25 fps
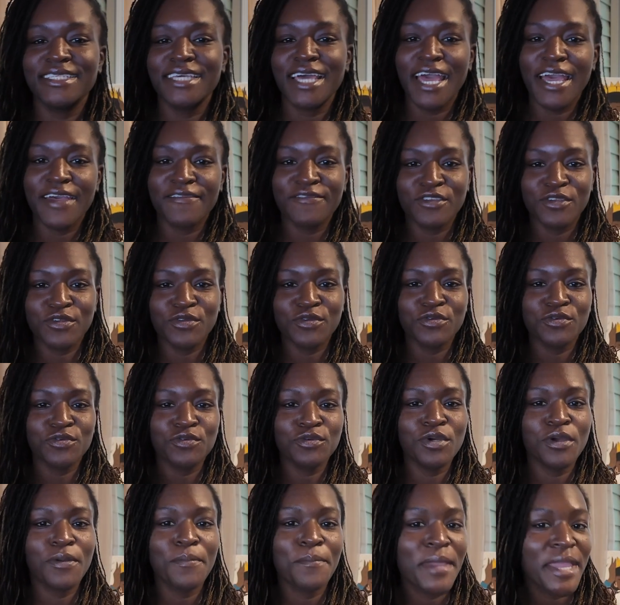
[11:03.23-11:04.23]
Have
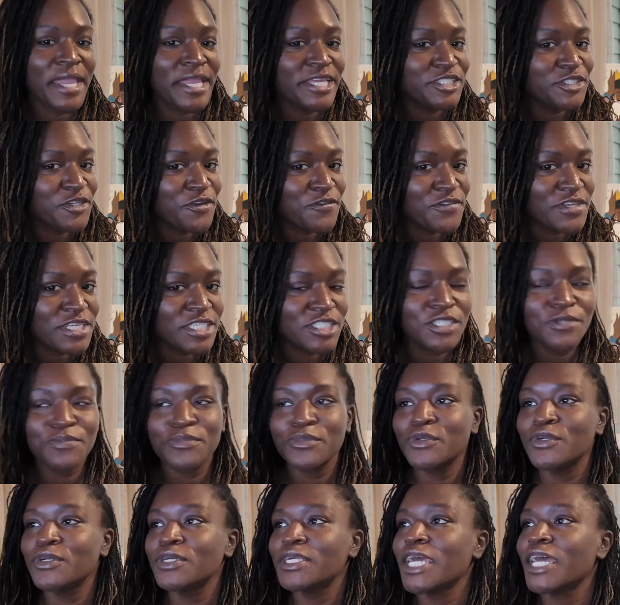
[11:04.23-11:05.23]
you made your vision
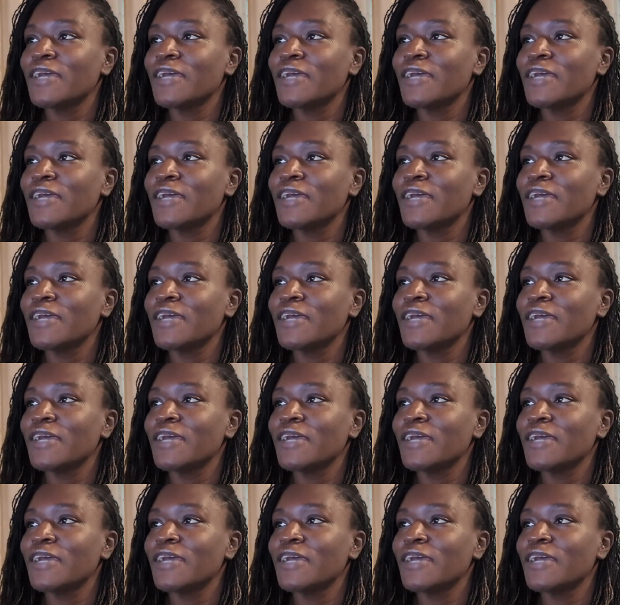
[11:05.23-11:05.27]
board?